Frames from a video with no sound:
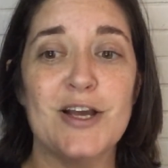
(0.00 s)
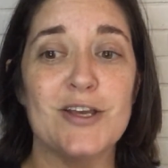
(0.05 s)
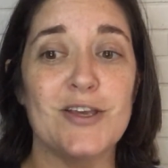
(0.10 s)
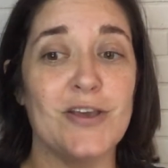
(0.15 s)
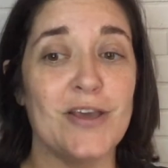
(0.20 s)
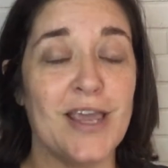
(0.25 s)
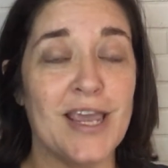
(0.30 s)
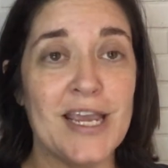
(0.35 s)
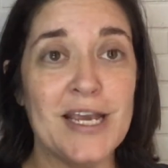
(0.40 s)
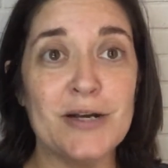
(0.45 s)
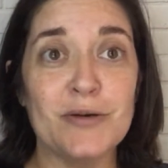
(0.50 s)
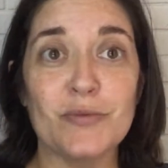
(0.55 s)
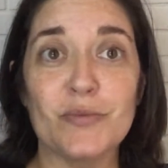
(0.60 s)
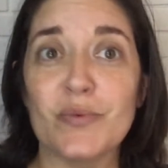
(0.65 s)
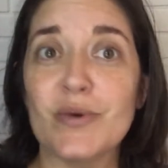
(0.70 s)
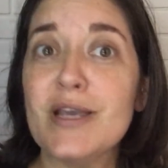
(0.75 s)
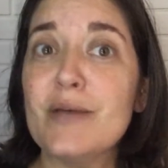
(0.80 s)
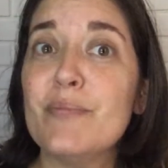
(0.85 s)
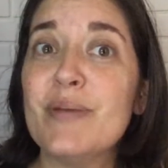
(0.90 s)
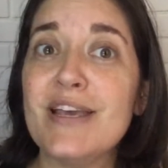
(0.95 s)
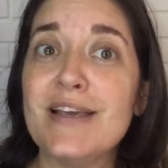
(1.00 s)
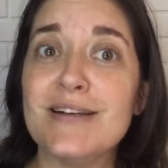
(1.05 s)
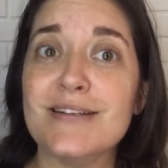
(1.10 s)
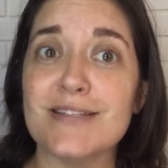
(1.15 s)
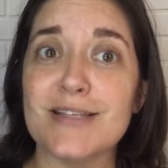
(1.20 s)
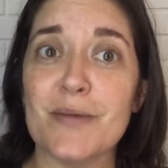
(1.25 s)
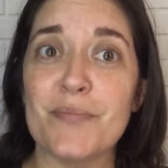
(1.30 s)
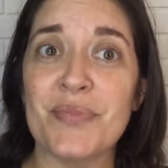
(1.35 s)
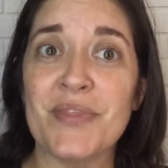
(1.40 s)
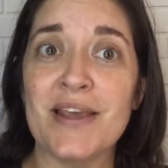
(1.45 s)
you can't repeat
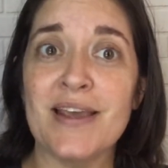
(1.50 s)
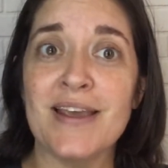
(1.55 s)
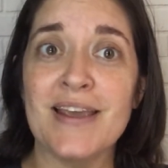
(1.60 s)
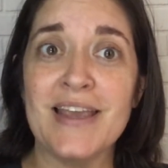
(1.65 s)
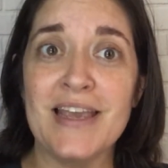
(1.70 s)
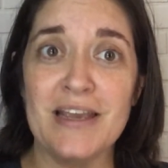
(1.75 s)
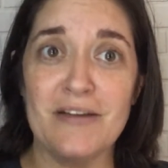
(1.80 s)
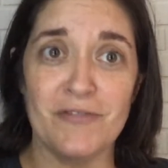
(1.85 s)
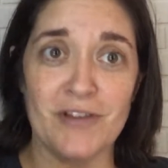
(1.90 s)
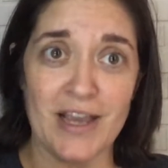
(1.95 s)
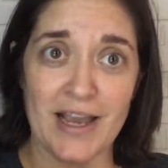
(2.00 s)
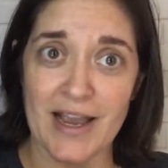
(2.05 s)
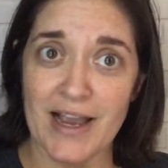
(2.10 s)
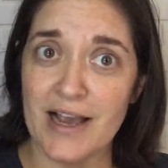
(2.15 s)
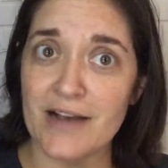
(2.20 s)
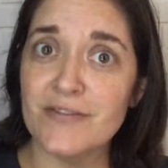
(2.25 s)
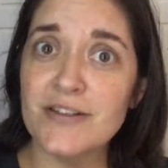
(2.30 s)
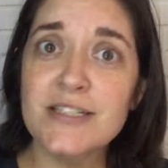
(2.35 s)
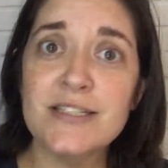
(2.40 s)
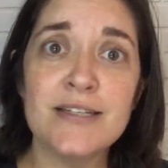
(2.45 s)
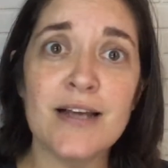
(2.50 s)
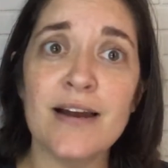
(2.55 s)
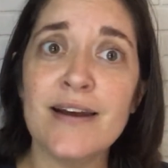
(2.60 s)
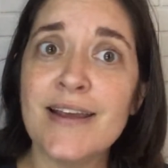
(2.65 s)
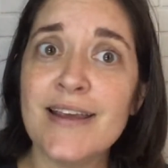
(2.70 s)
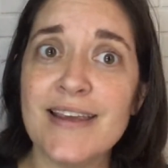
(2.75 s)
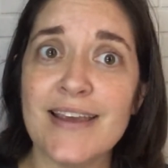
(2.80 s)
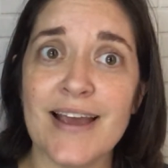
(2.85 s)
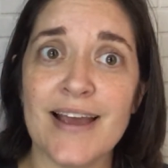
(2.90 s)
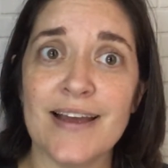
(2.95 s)
something if you haven't done
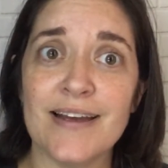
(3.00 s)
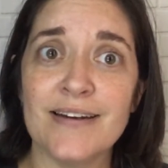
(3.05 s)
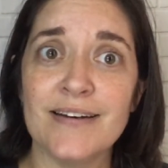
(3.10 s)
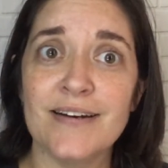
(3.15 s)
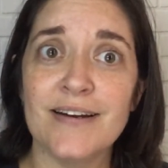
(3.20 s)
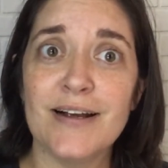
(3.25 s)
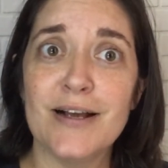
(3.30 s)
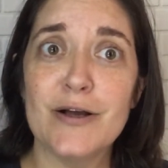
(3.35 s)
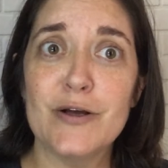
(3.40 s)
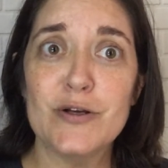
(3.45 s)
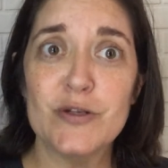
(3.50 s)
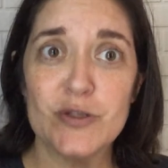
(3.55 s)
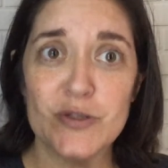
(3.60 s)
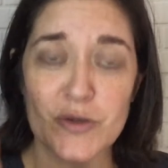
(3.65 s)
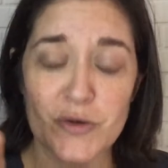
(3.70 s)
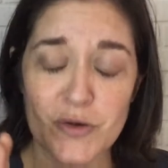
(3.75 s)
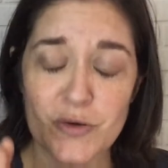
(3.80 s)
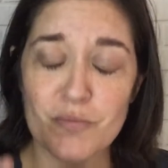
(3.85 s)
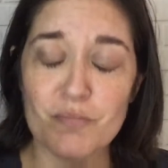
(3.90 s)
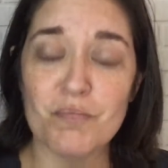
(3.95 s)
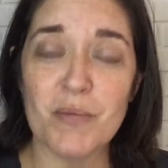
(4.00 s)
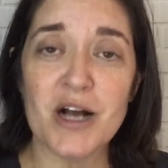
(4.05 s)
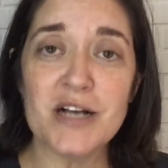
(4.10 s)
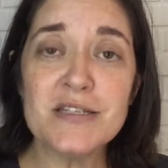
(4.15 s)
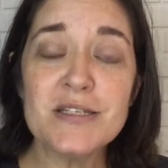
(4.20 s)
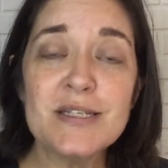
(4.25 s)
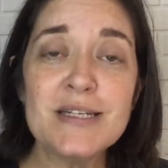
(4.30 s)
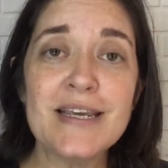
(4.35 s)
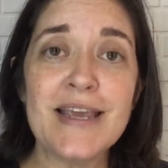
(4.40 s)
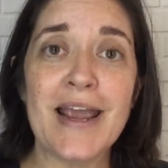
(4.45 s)
it yet, so you
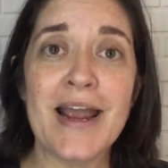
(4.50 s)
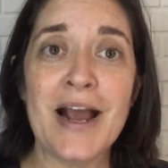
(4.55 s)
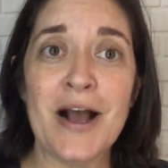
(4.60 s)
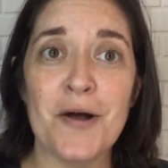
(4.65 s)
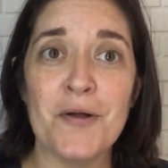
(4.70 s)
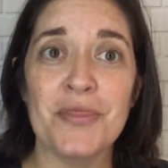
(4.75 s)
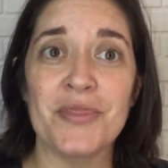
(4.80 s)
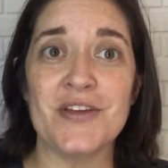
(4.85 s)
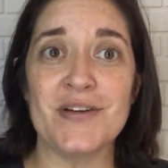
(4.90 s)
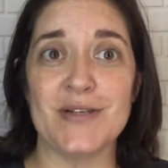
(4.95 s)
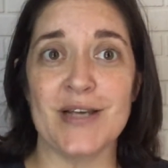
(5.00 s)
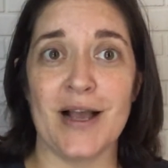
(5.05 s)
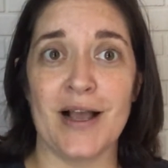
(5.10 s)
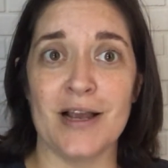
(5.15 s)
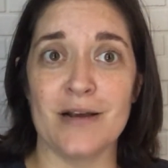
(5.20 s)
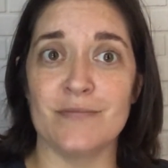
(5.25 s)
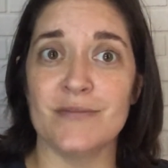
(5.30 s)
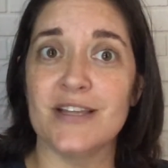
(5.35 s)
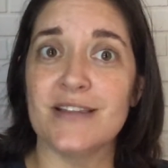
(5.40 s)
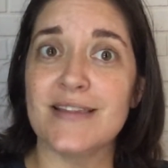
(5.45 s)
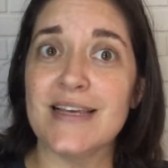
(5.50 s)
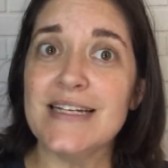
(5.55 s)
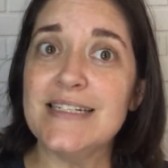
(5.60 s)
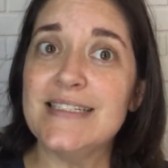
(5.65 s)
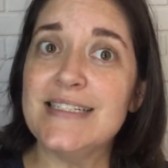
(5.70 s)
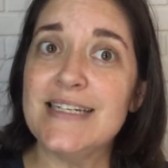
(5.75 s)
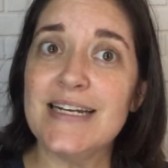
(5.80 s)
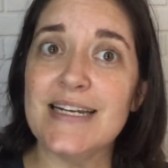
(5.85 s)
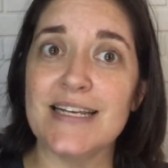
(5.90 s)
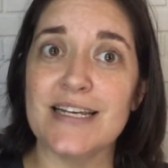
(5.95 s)
must count the time that they
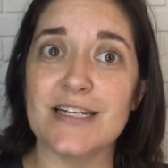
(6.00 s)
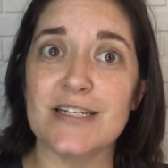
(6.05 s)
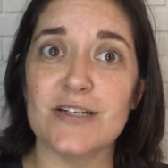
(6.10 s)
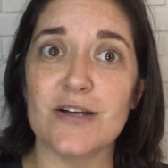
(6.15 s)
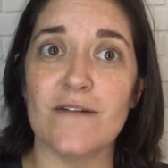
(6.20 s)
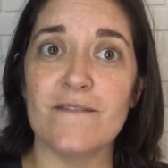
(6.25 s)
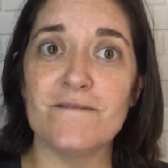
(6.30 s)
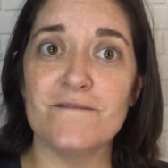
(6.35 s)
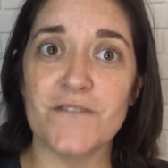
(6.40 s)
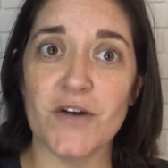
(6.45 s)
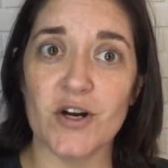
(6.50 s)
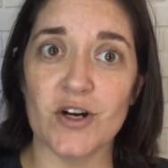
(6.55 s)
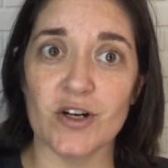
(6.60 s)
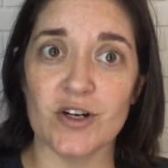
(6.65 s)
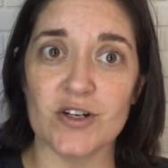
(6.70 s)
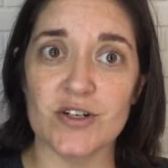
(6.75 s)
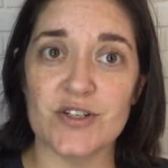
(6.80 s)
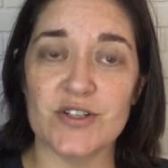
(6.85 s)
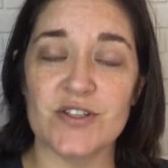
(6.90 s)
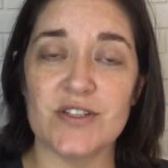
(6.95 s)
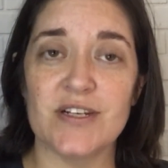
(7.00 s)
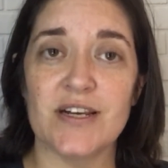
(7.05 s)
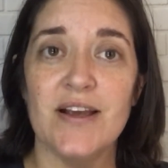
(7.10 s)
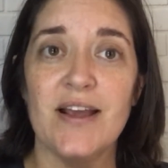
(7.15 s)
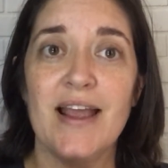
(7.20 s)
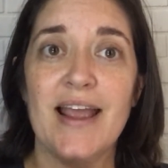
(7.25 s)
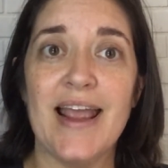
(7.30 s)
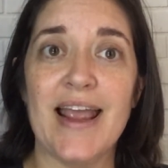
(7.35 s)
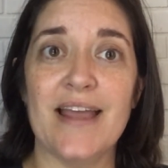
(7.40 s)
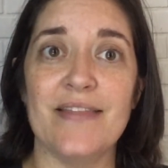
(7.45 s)
did it first
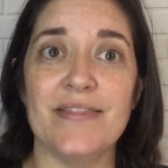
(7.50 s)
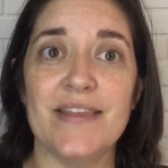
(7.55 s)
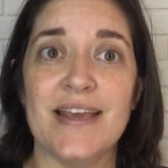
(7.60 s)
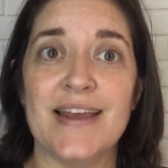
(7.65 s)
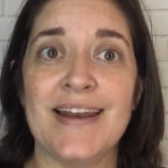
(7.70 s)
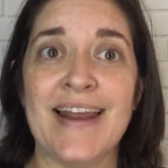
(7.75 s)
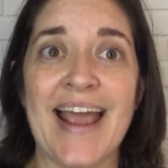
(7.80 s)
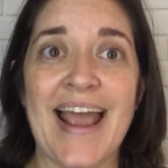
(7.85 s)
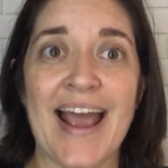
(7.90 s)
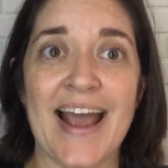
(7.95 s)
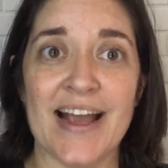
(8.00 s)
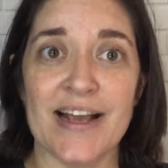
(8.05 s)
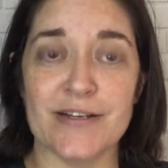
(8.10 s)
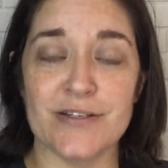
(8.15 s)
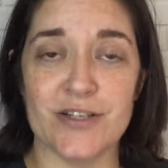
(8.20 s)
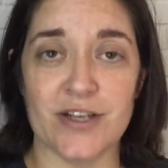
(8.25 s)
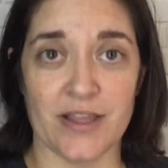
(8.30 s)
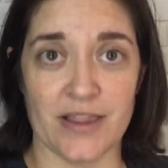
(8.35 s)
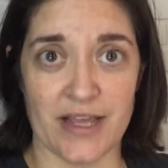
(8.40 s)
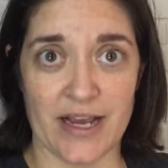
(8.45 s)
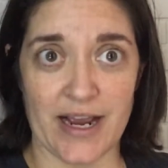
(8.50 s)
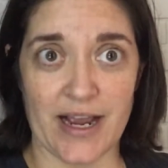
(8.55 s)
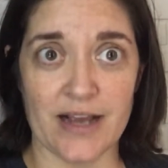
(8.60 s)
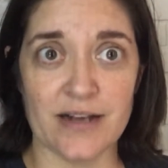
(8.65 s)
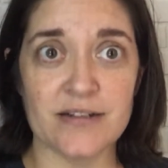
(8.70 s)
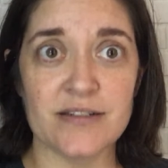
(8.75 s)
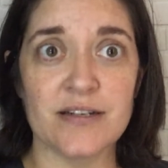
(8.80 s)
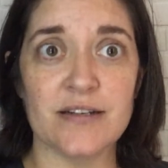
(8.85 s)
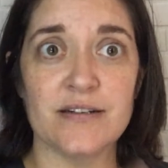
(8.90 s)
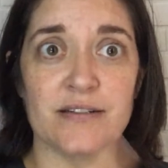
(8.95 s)
and then add to
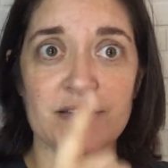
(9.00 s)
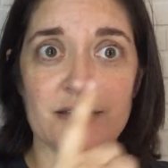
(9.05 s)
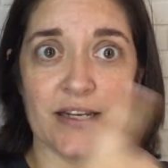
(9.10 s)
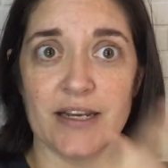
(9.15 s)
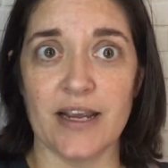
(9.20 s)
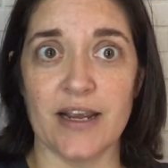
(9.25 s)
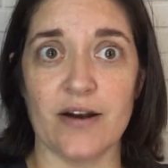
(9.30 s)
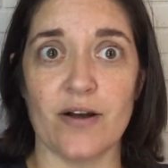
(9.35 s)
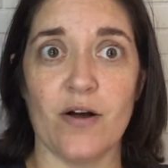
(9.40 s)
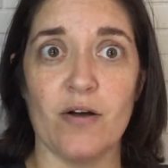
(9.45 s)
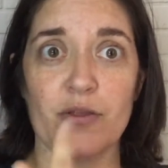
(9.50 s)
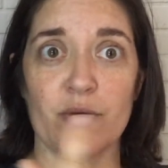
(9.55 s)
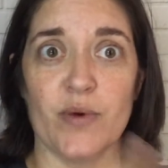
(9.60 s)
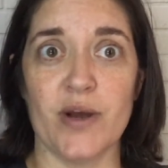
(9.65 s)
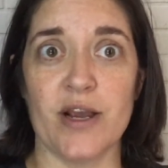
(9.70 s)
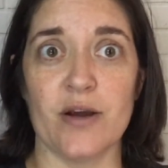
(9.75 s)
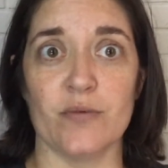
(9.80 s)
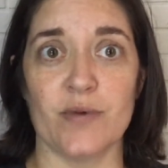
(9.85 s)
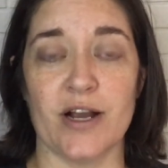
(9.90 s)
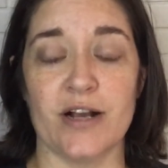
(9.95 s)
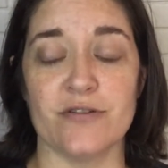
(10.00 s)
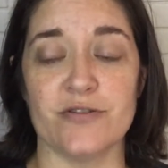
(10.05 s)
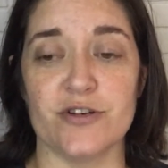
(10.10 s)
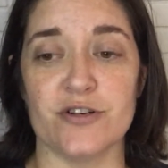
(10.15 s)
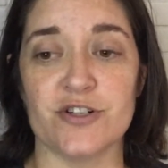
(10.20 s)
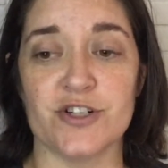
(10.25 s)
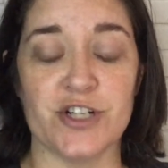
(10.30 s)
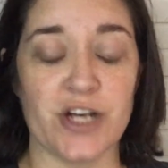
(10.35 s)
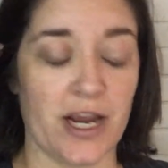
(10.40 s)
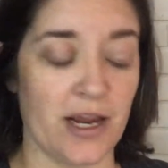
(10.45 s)
that to get all the way around
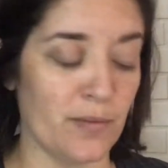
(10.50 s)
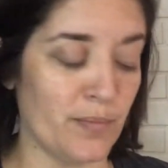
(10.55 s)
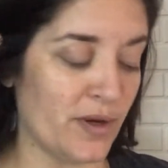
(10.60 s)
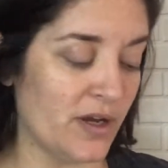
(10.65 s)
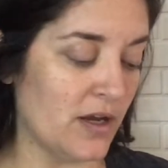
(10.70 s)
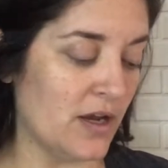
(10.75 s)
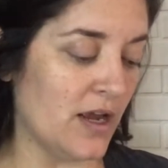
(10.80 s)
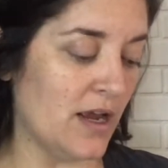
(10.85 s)
your shape.